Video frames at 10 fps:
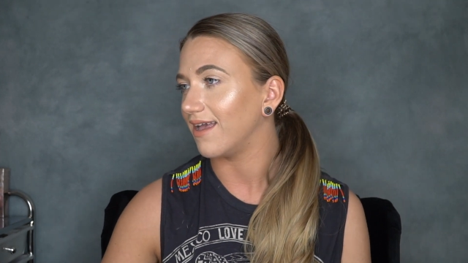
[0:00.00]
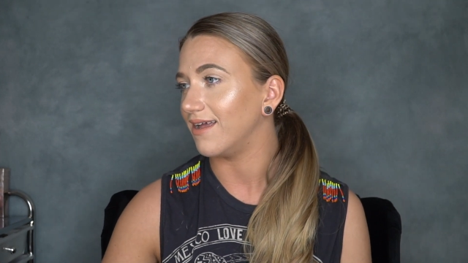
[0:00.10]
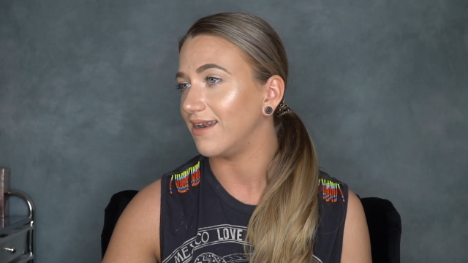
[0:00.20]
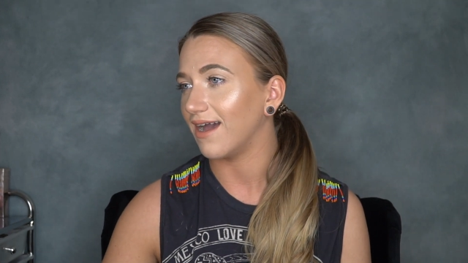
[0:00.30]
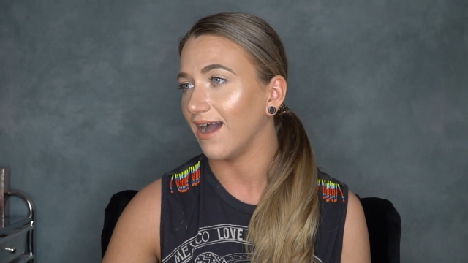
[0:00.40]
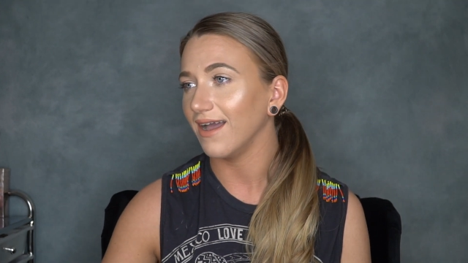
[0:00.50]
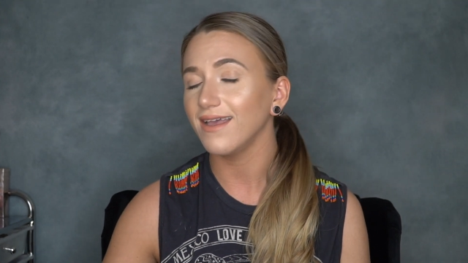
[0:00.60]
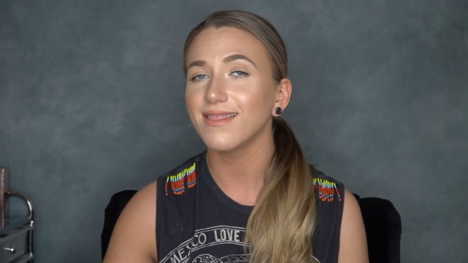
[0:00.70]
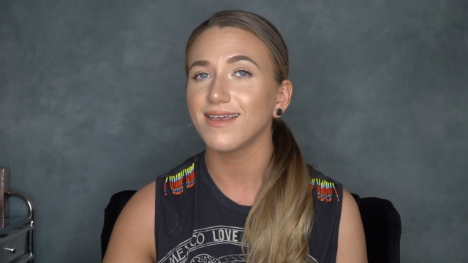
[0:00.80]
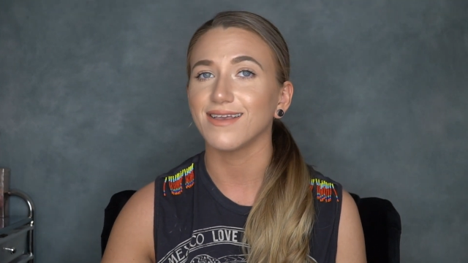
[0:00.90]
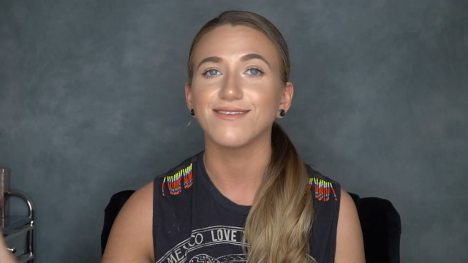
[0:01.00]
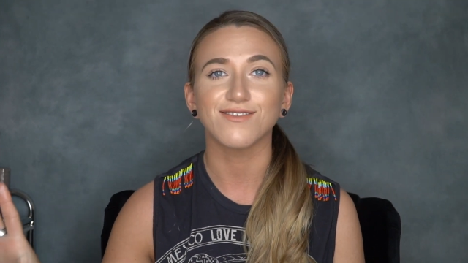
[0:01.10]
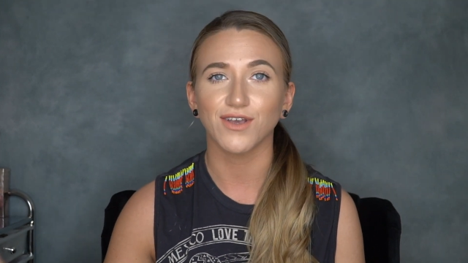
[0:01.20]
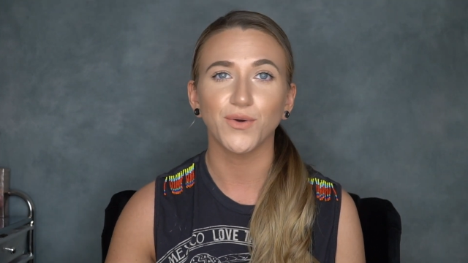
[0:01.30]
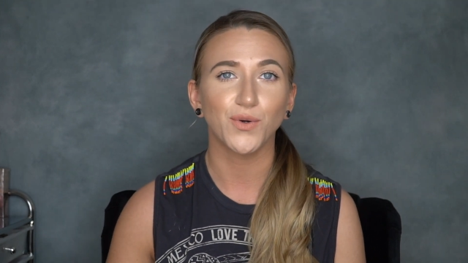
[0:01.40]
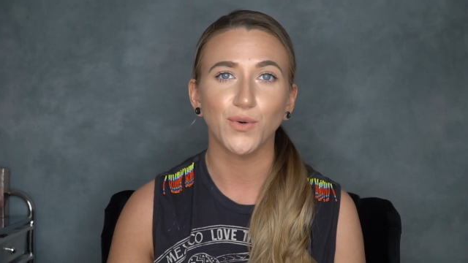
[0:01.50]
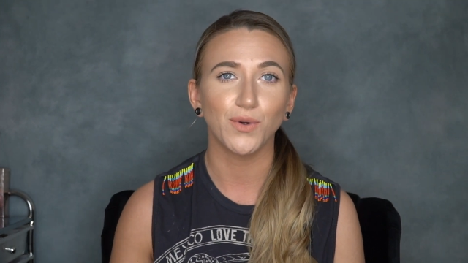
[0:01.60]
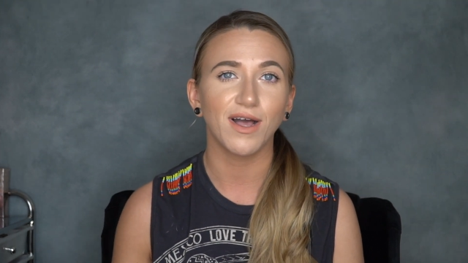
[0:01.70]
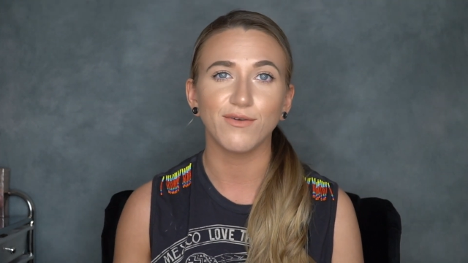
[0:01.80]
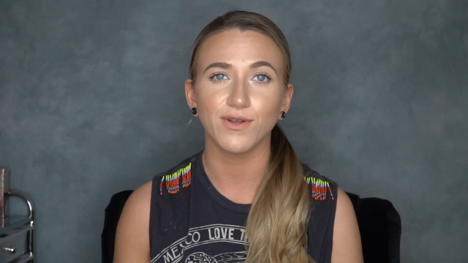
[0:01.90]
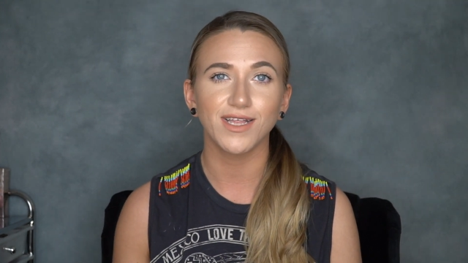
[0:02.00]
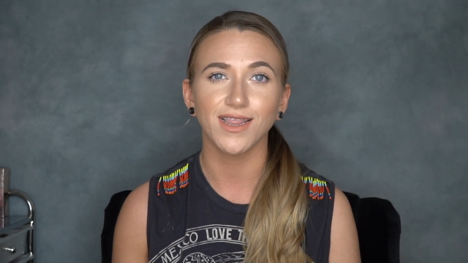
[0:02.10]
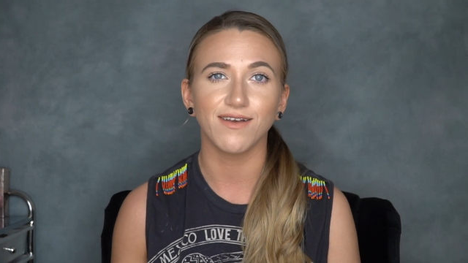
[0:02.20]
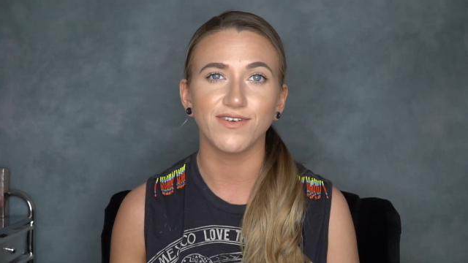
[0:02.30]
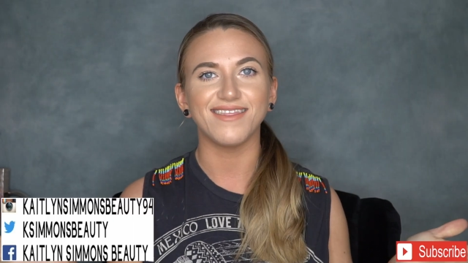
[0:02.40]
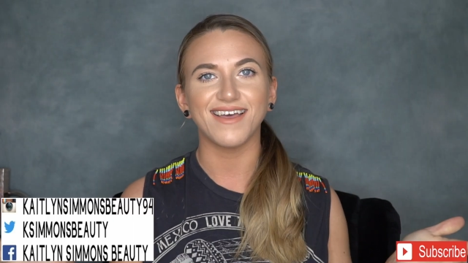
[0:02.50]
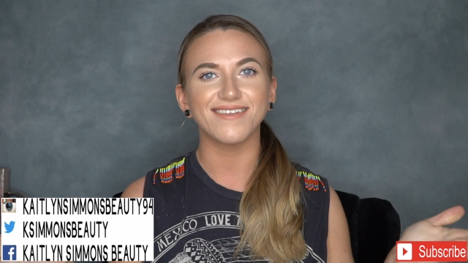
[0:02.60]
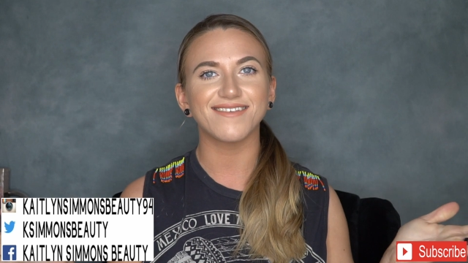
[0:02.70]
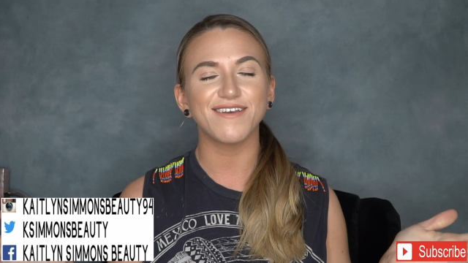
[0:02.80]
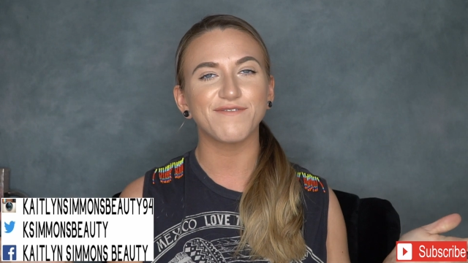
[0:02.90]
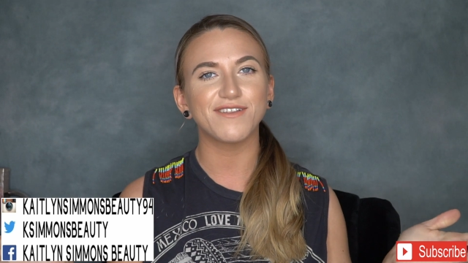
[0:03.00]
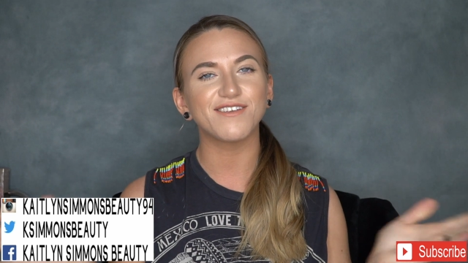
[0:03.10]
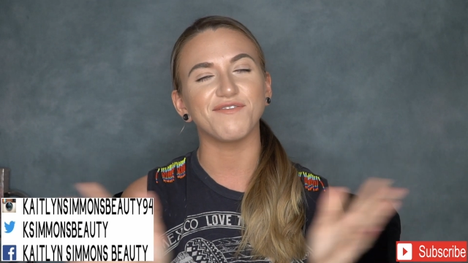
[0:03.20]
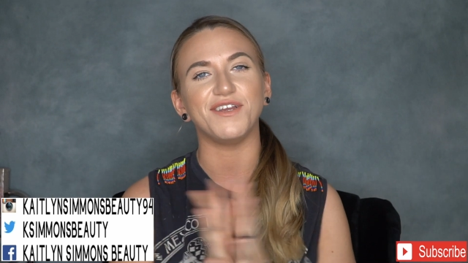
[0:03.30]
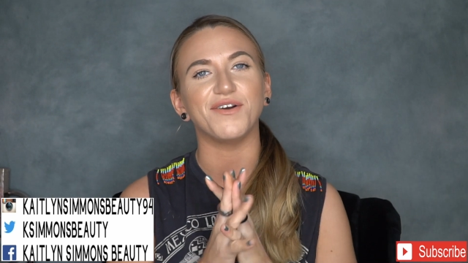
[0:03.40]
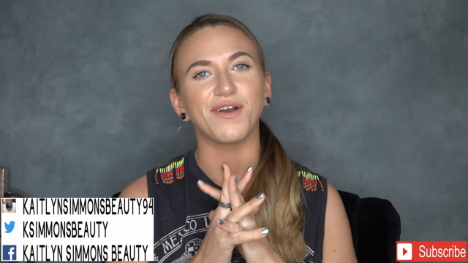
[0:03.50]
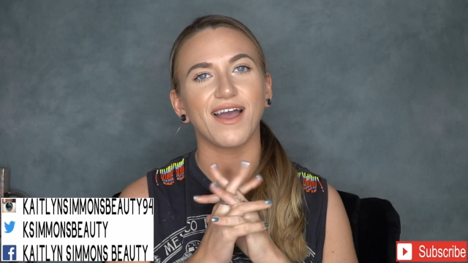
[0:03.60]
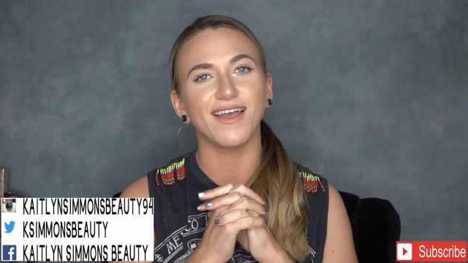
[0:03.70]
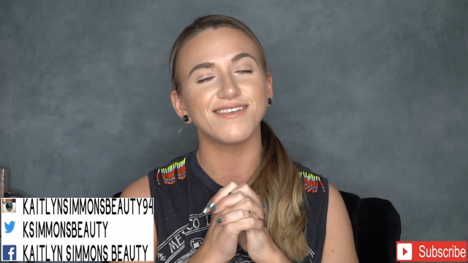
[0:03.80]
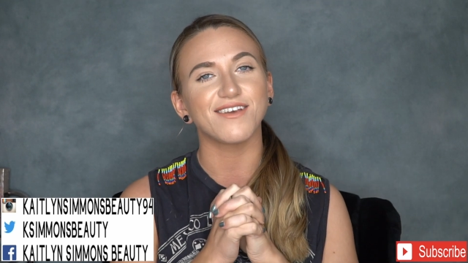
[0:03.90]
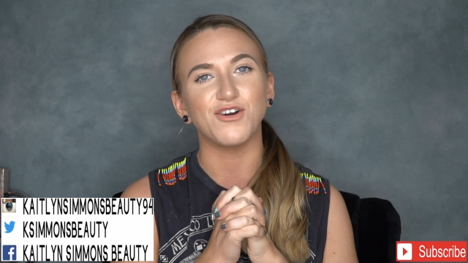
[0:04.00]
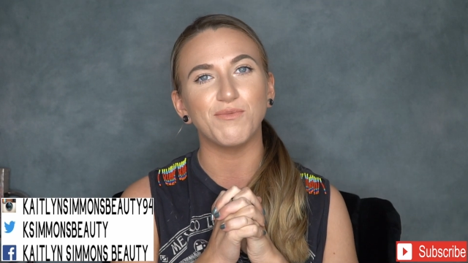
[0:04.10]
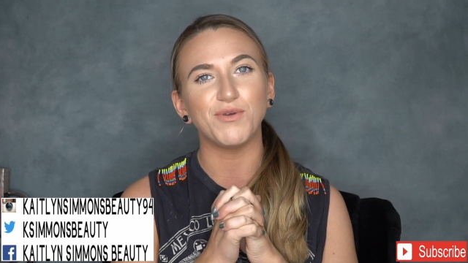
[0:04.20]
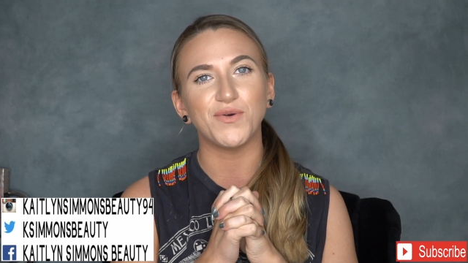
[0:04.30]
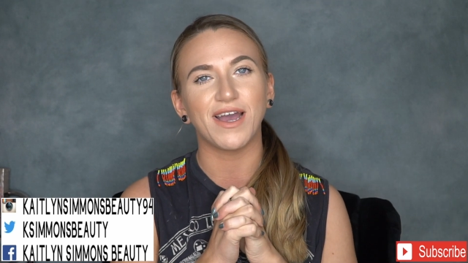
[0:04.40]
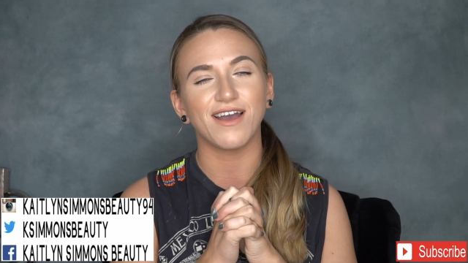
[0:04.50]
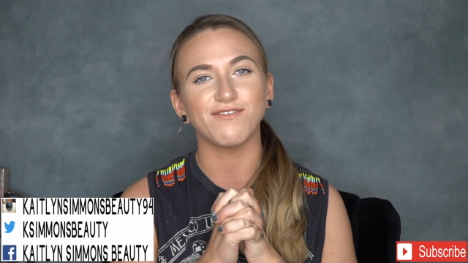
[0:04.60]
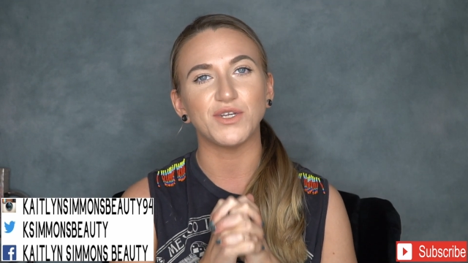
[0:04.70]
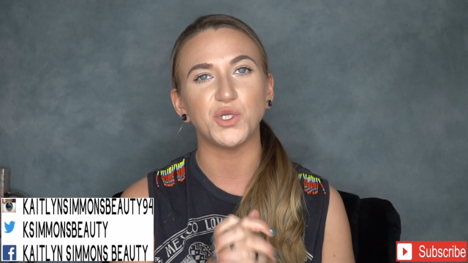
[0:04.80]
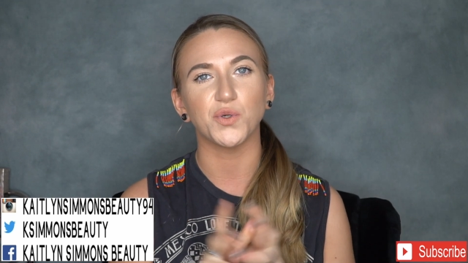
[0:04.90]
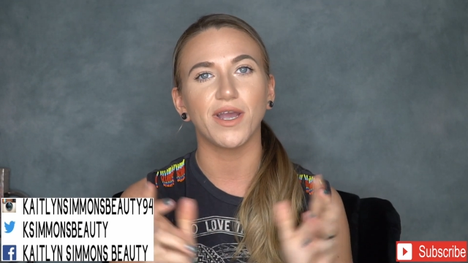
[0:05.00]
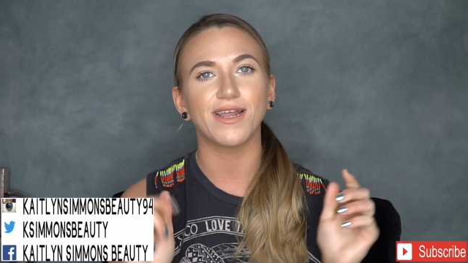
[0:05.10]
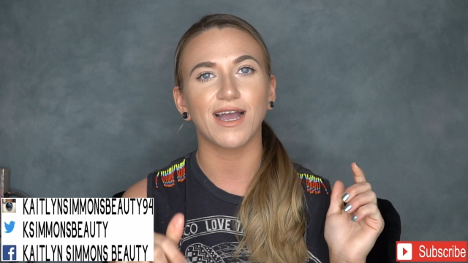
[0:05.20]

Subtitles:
and I think it's so cool. I really love it. That's it for this video, guys. I hope you have enjoyed.